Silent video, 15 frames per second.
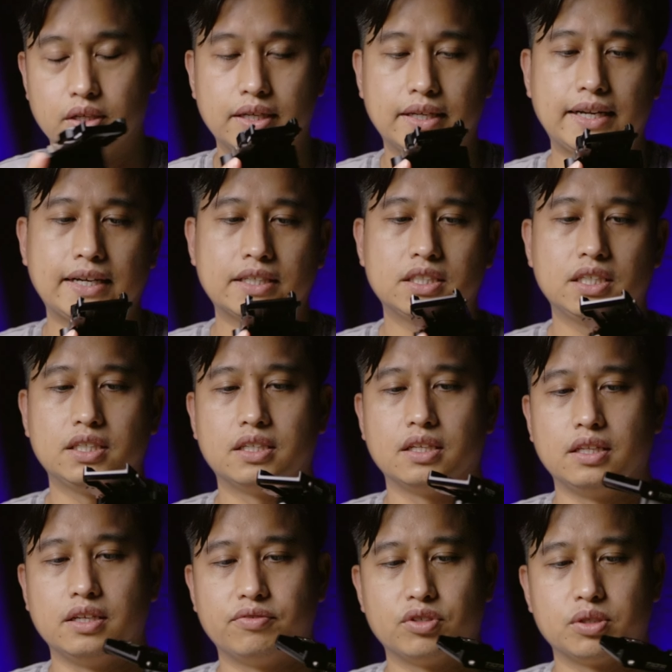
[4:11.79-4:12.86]
It actually
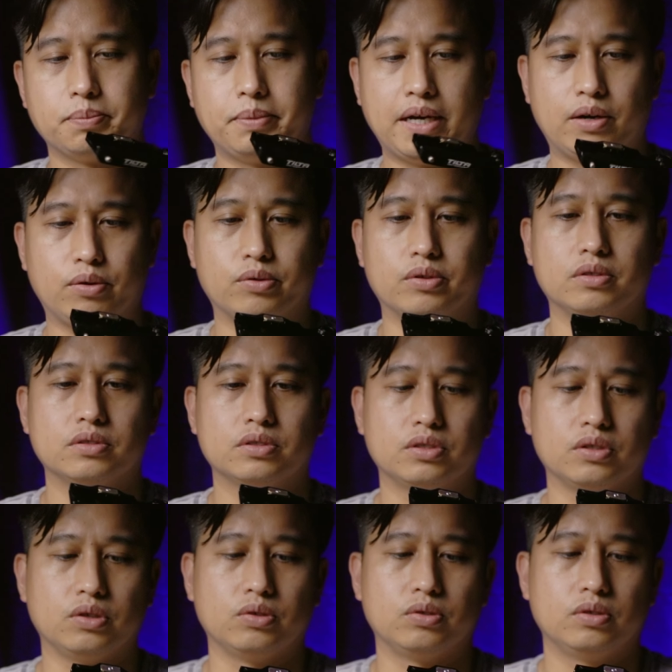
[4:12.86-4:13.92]
delivers power.
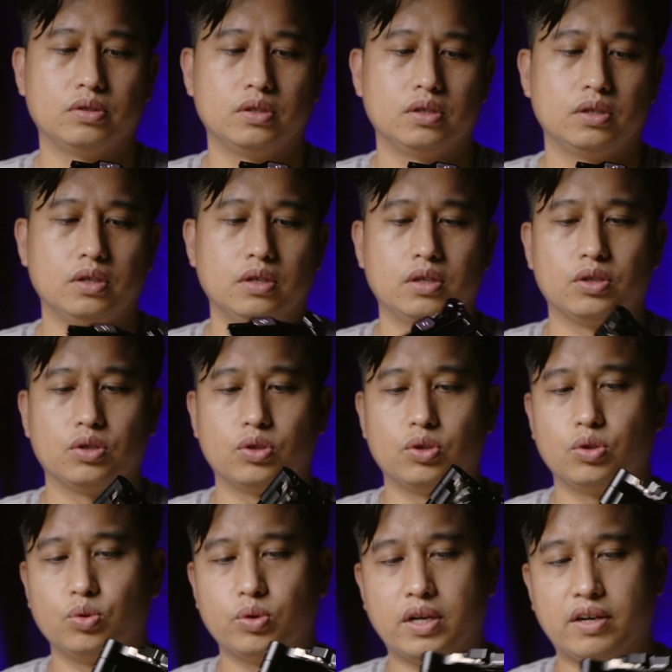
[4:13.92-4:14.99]
So
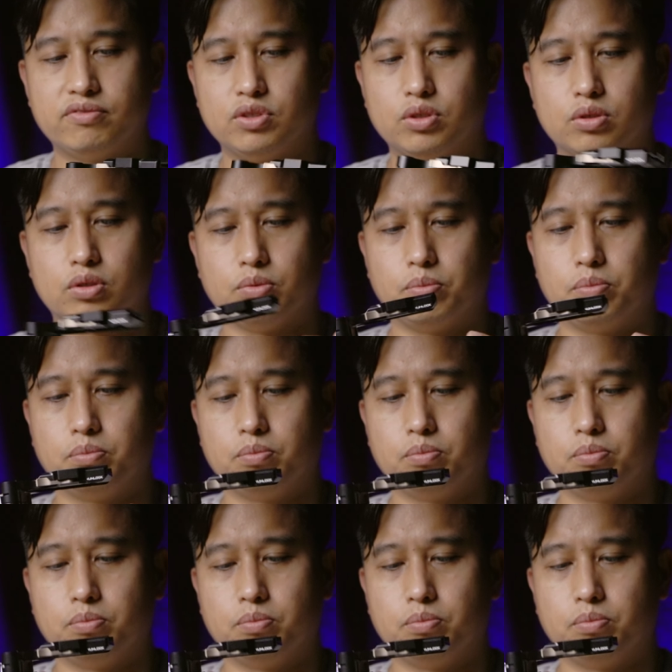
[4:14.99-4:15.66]
you have your